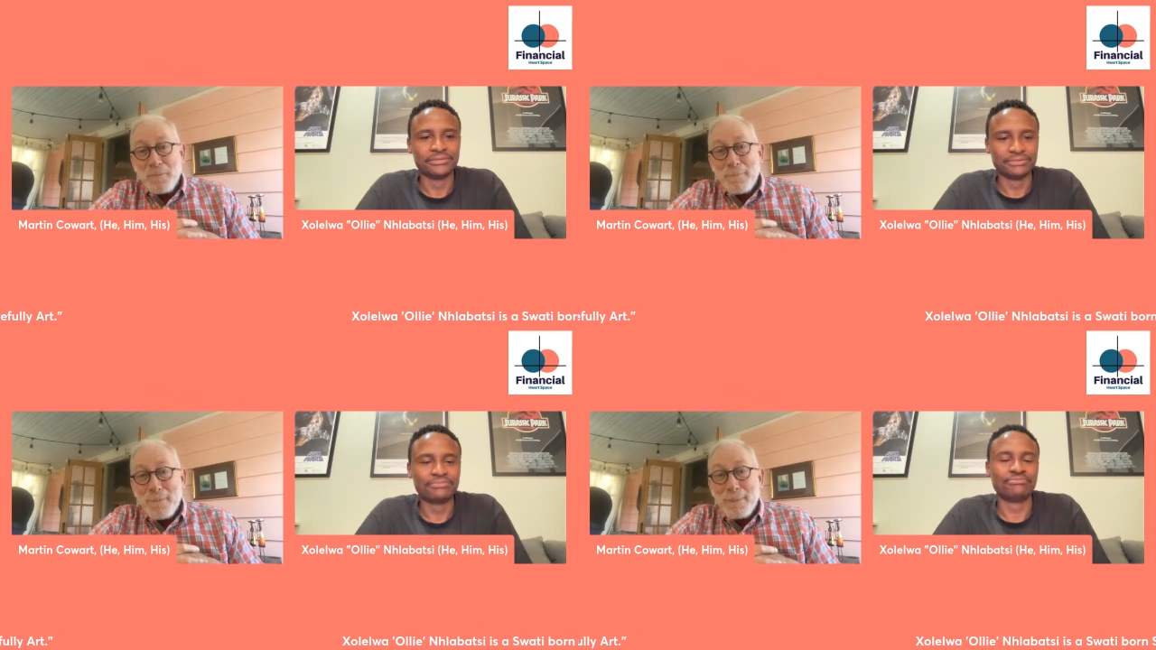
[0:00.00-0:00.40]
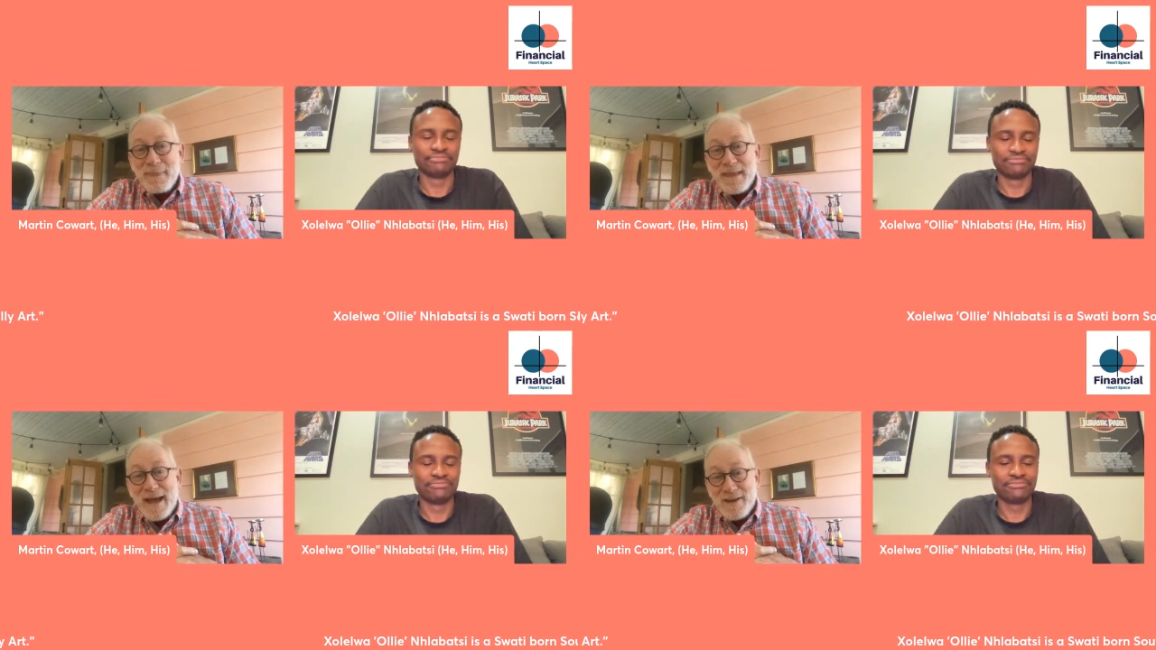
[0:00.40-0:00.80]
Speaker 1: Hmm.
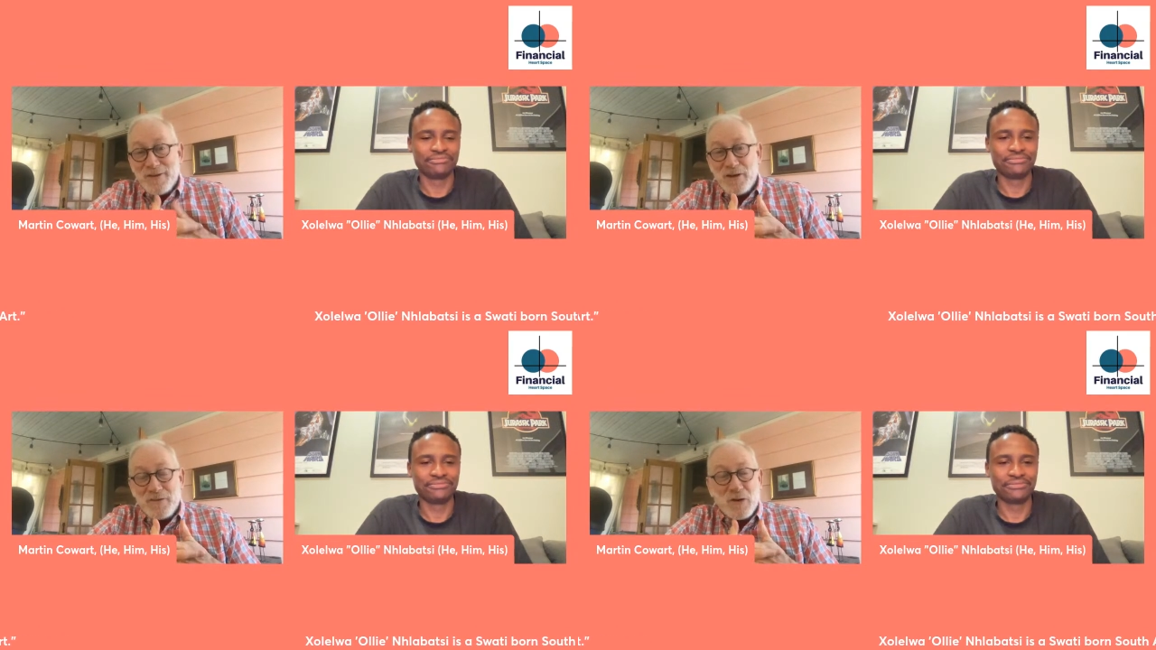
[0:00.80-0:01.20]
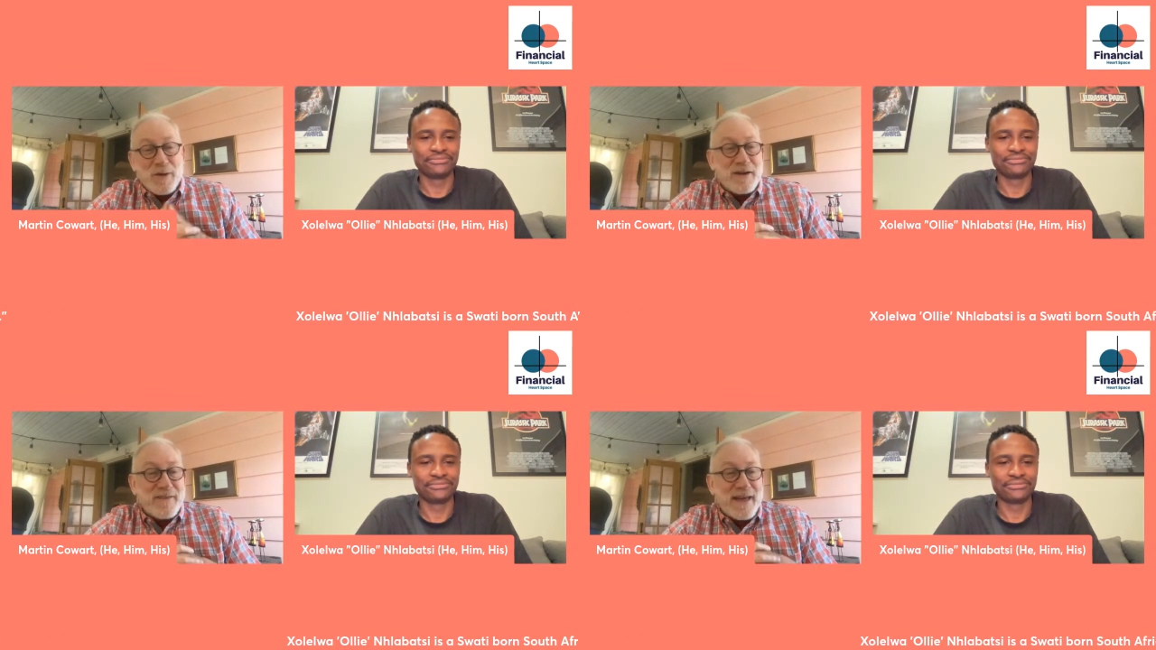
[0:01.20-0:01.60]
I don't know if you're
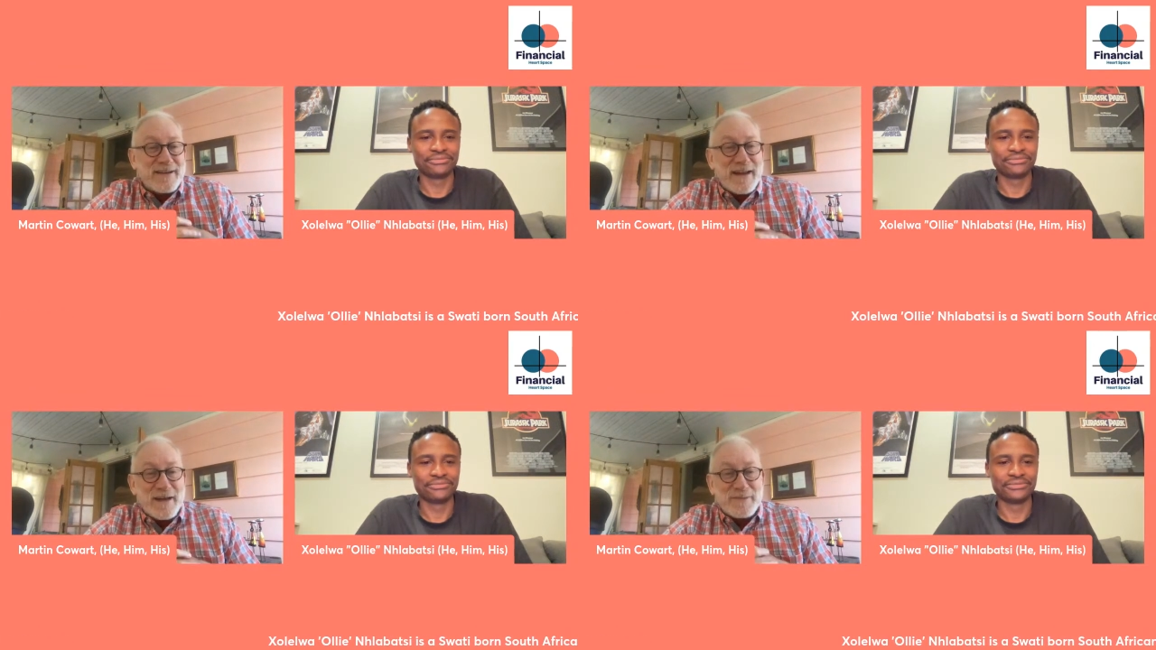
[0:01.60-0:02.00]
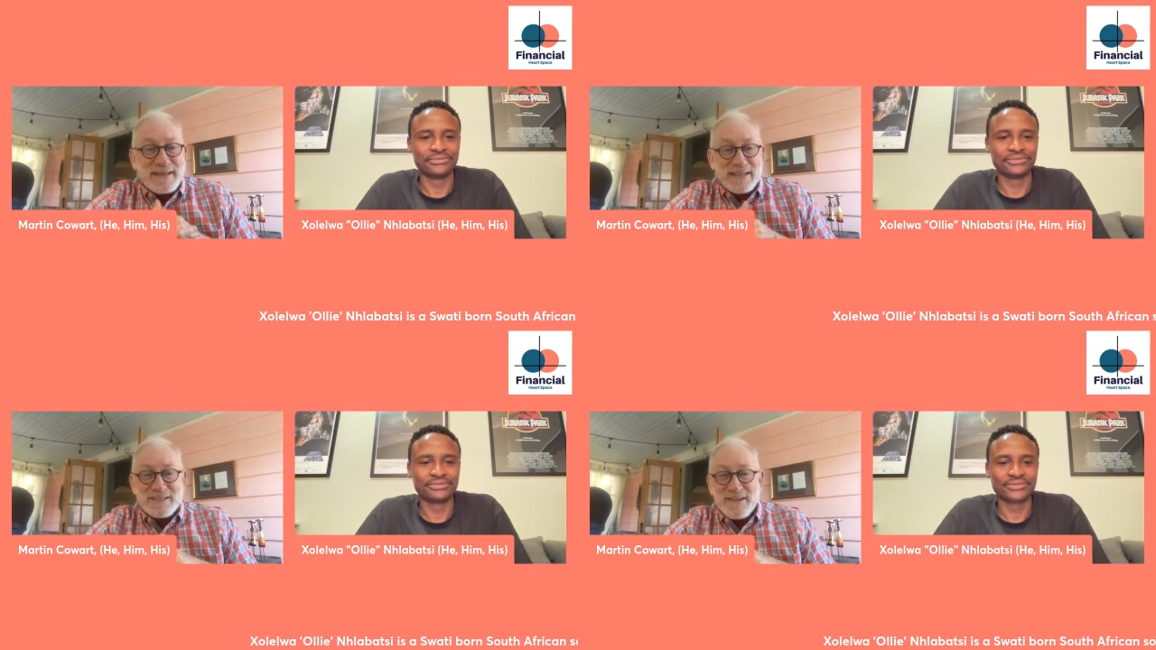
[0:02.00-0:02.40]
aware of that or not, but
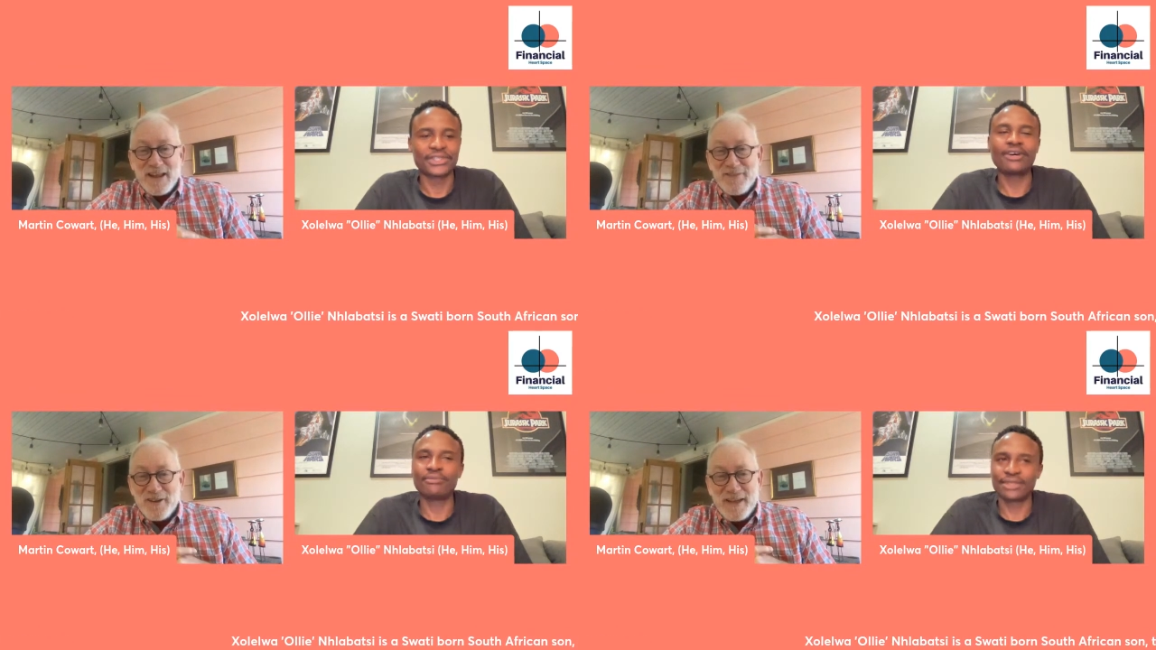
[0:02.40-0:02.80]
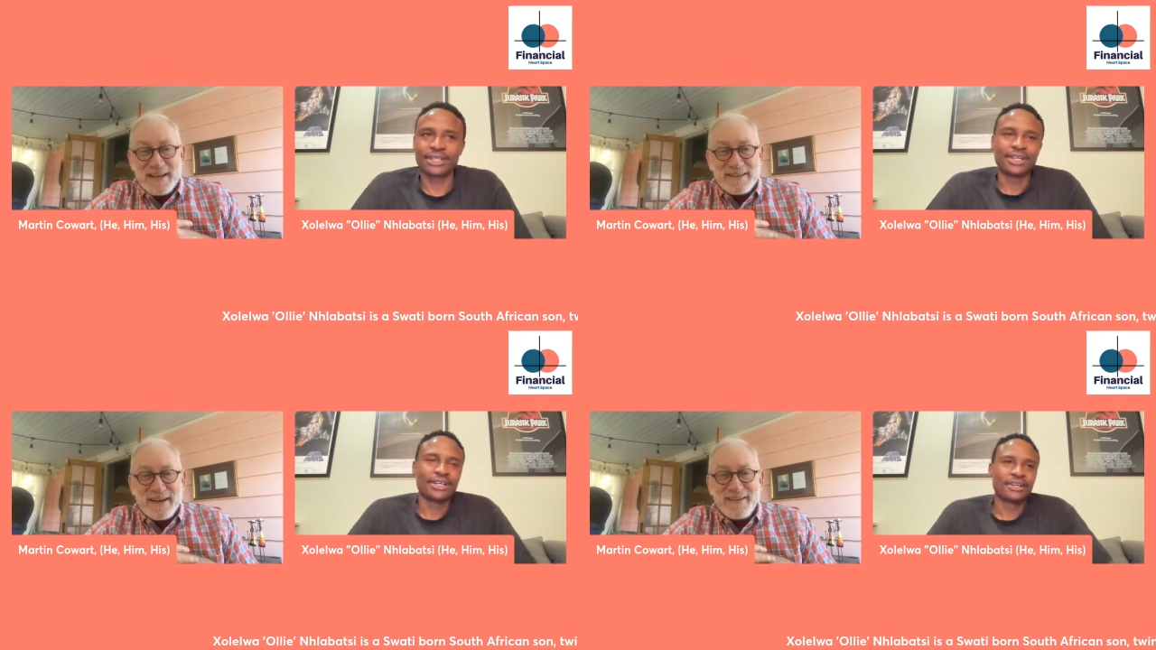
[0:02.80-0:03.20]
I just thought I'd throw um, that
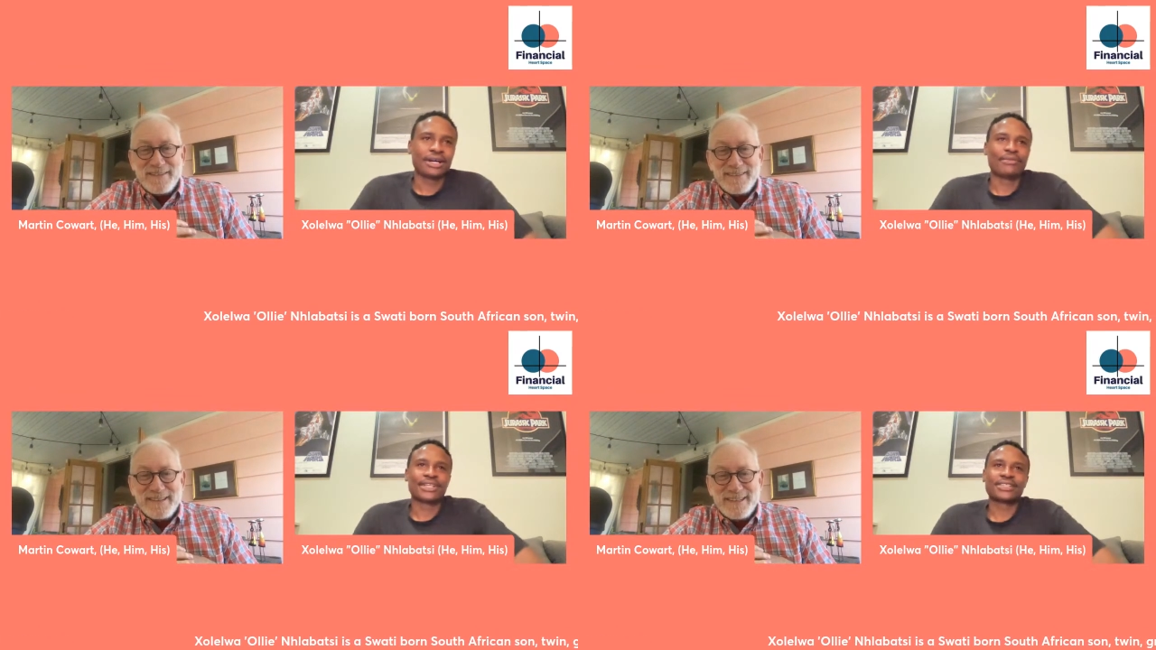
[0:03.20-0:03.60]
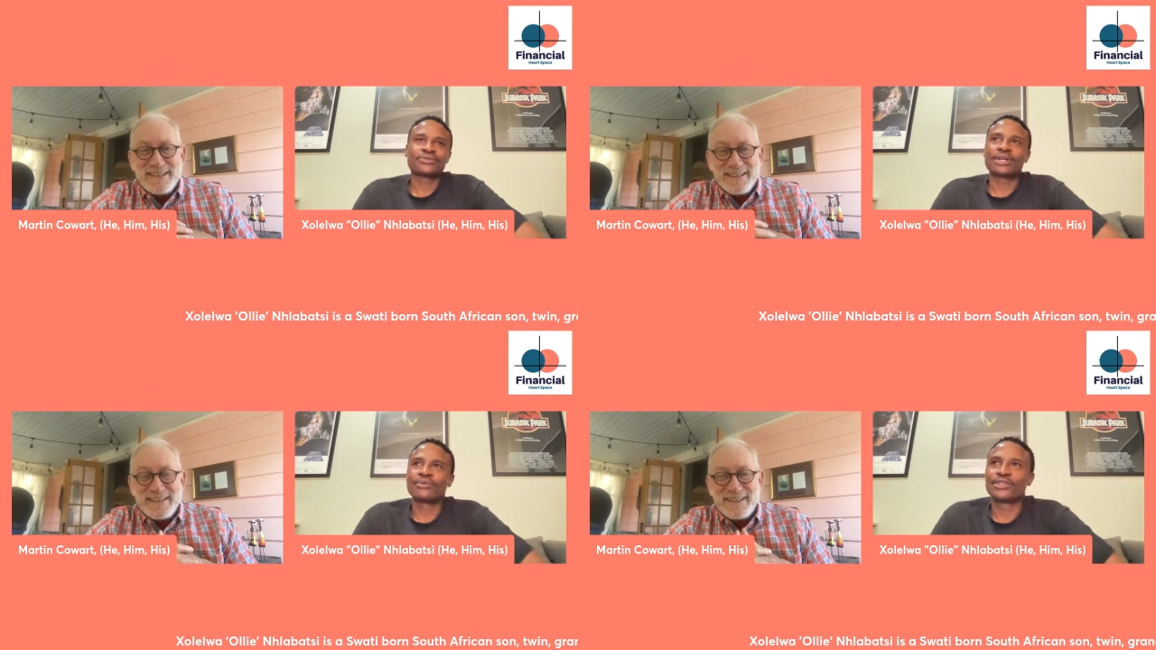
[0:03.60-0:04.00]
there.
Speaker 2: I mean,
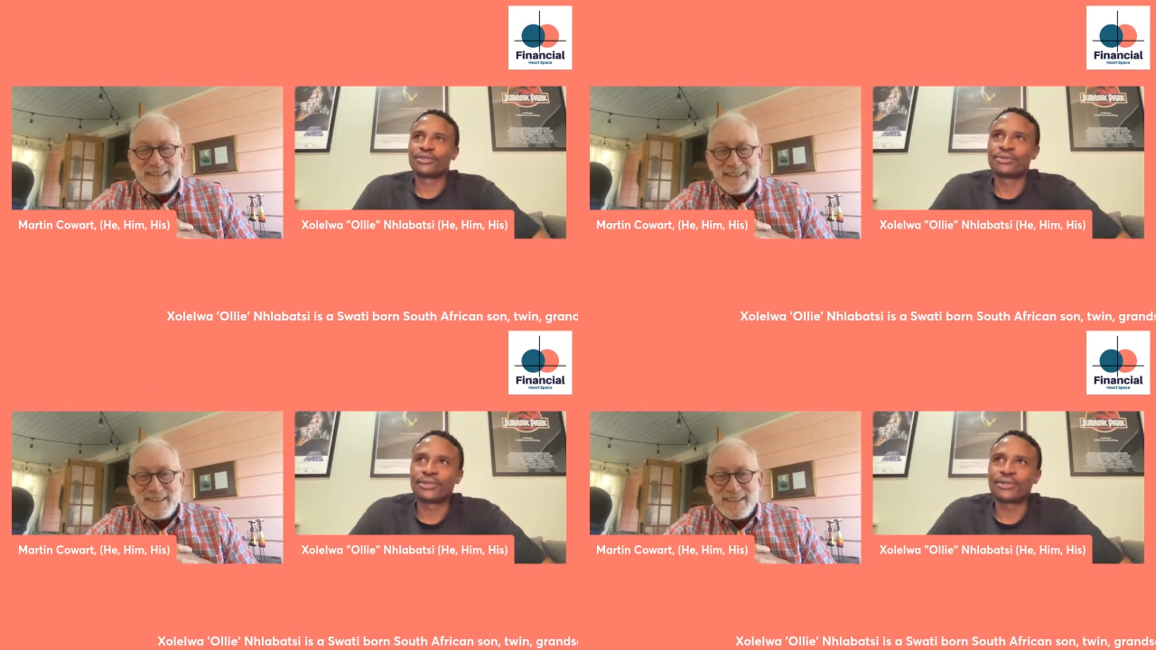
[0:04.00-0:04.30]
that's why we know